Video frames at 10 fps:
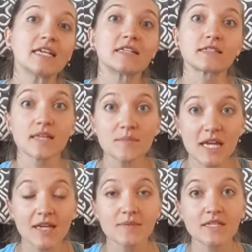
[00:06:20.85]

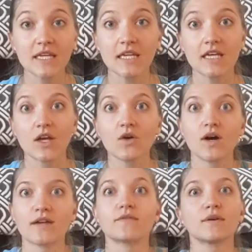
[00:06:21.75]
Sometimes it can go
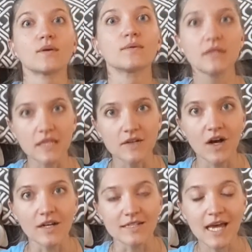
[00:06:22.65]
on for a really
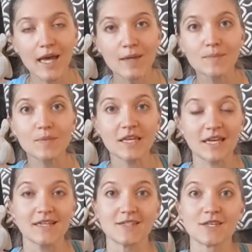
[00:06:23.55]
long time
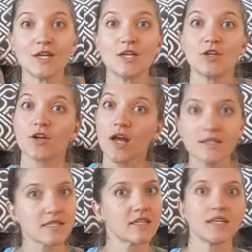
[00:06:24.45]
because you're
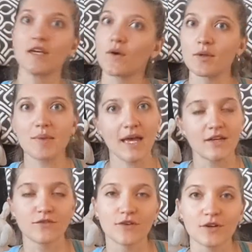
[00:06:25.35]
constantly going back
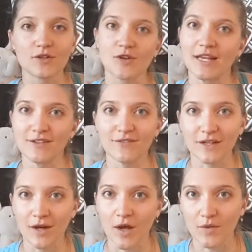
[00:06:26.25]
and forth trying to
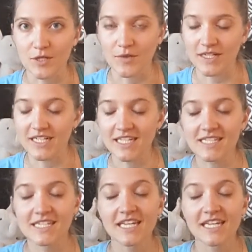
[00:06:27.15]
figure out which one it is.